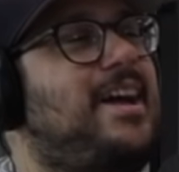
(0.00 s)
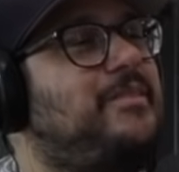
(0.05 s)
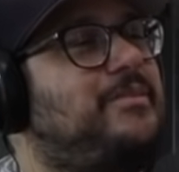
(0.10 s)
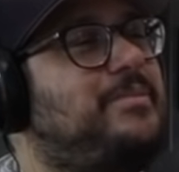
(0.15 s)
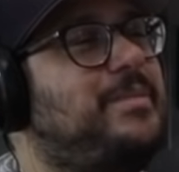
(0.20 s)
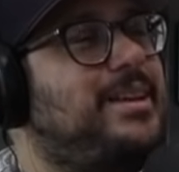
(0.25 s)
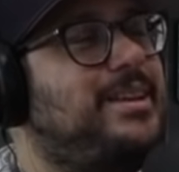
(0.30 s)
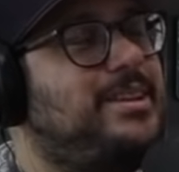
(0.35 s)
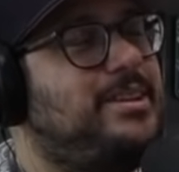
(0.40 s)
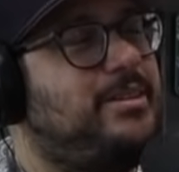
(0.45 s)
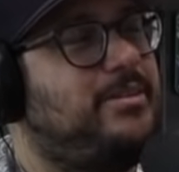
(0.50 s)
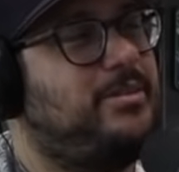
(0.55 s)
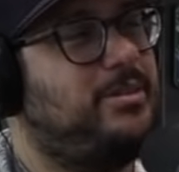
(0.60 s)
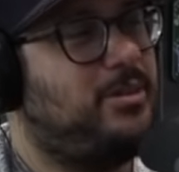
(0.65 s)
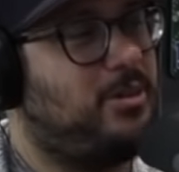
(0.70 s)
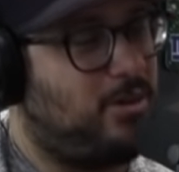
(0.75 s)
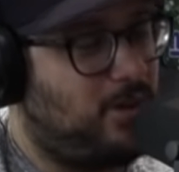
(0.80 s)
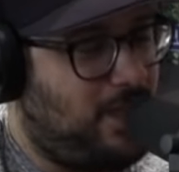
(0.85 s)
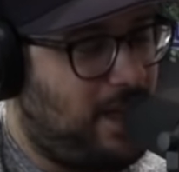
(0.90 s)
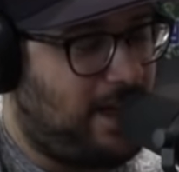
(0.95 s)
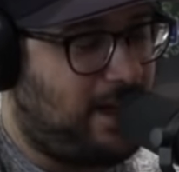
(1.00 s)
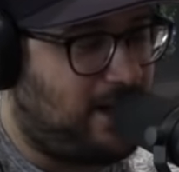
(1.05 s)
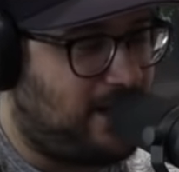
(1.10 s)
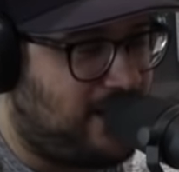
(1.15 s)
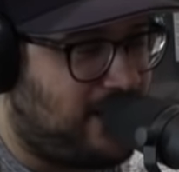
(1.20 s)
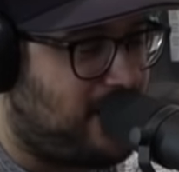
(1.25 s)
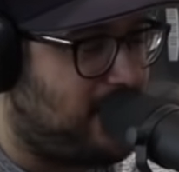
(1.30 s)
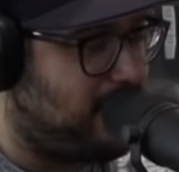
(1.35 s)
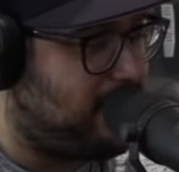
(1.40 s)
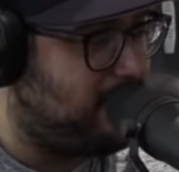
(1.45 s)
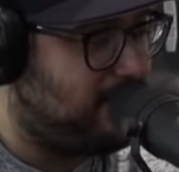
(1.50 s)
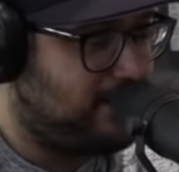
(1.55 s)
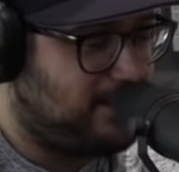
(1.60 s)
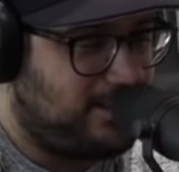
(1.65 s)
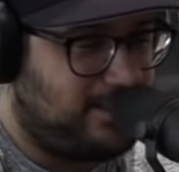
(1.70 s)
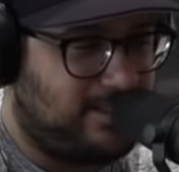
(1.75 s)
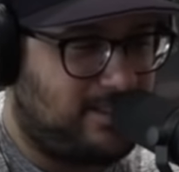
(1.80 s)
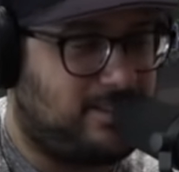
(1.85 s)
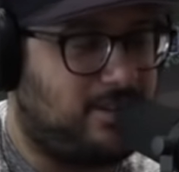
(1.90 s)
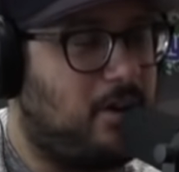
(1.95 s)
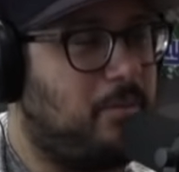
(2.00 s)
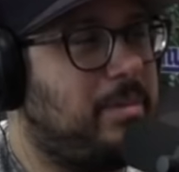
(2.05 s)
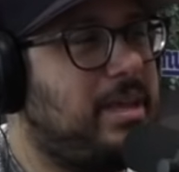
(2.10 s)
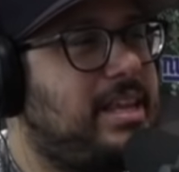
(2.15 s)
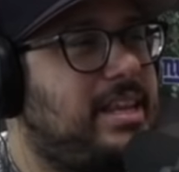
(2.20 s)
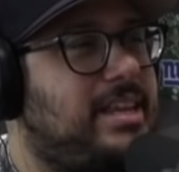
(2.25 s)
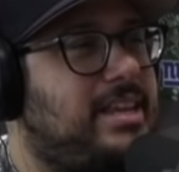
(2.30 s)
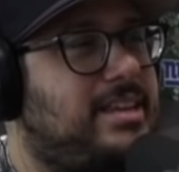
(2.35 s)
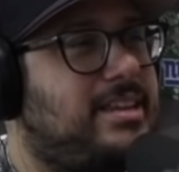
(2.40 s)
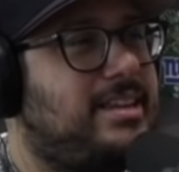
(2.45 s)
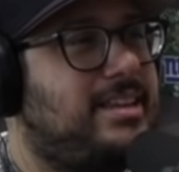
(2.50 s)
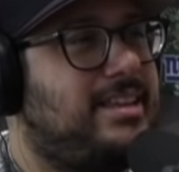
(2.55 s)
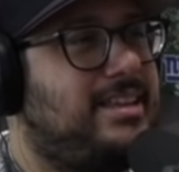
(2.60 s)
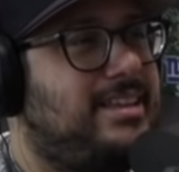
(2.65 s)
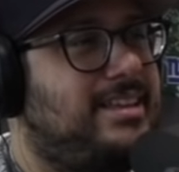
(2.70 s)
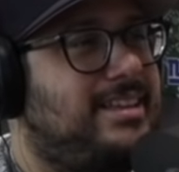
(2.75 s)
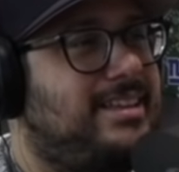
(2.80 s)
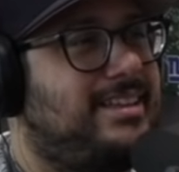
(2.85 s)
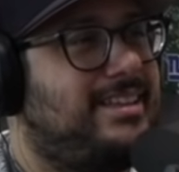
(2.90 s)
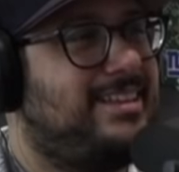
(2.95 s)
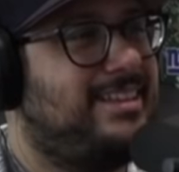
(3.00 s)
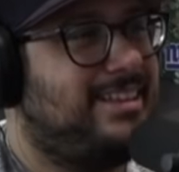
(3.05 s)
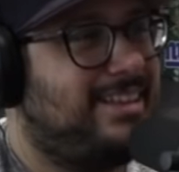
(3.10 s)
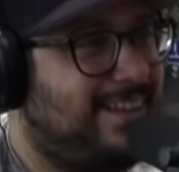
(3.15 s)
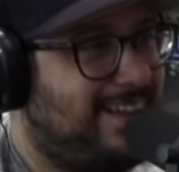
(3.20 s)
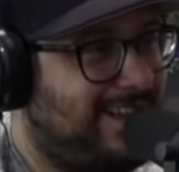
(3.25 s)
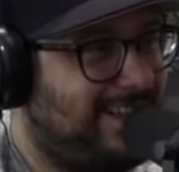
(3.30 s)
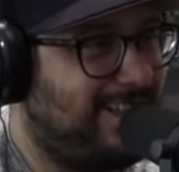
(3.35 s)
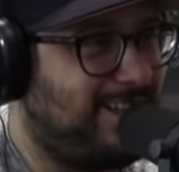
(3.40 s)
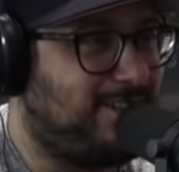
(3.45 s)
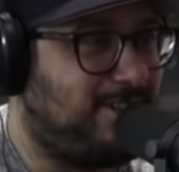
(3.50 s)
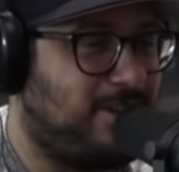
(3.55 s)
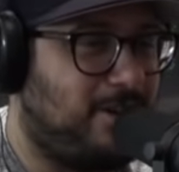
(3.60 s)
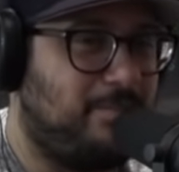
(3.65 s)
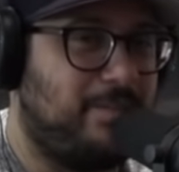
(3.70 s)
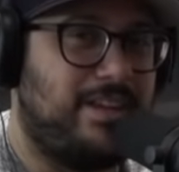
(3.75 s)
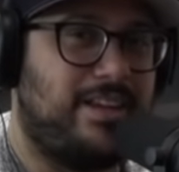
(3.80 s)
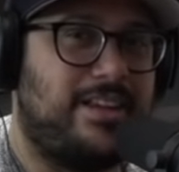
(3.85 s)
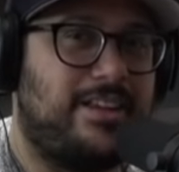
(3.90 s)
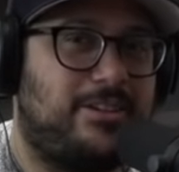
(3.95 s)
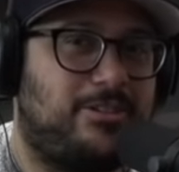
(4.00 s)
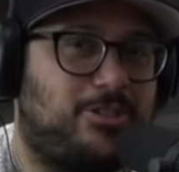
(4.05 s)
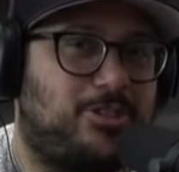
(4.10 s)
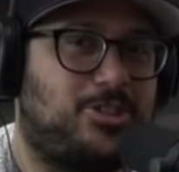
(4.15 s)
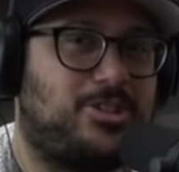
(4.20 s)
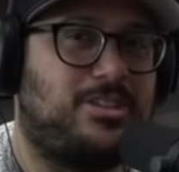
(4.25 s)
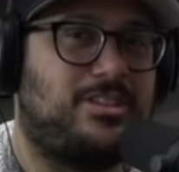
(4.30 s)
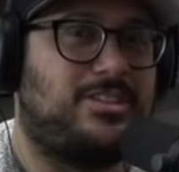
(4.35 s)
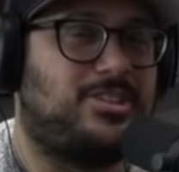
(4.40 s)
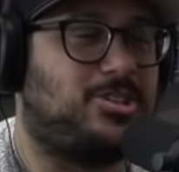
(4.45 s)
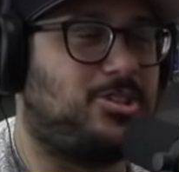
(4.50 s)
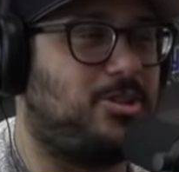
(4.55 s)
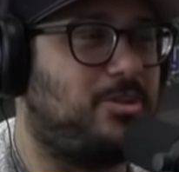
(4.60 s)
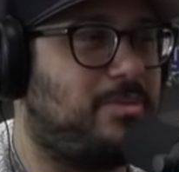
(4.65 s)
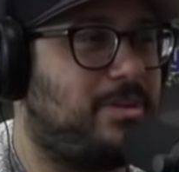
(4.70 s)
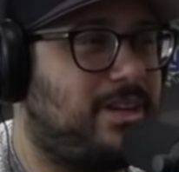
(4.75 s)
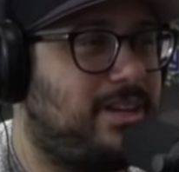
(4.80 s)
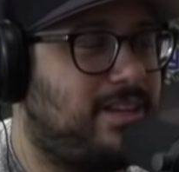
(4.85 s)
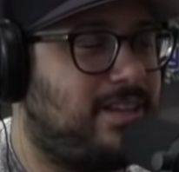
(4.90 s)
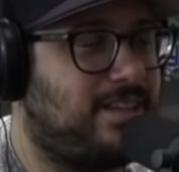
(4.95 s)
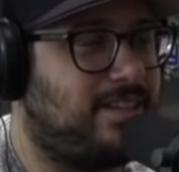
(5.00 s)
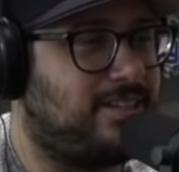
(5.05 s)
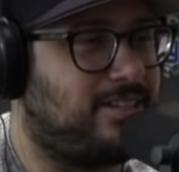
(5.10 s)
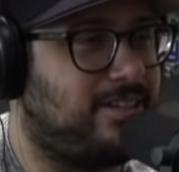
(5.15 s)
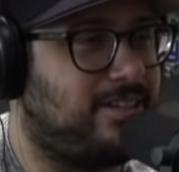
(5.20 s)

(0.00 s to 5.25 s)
if me and you are like uh, dumb idiot. I like dumb idiot or stupid idiot is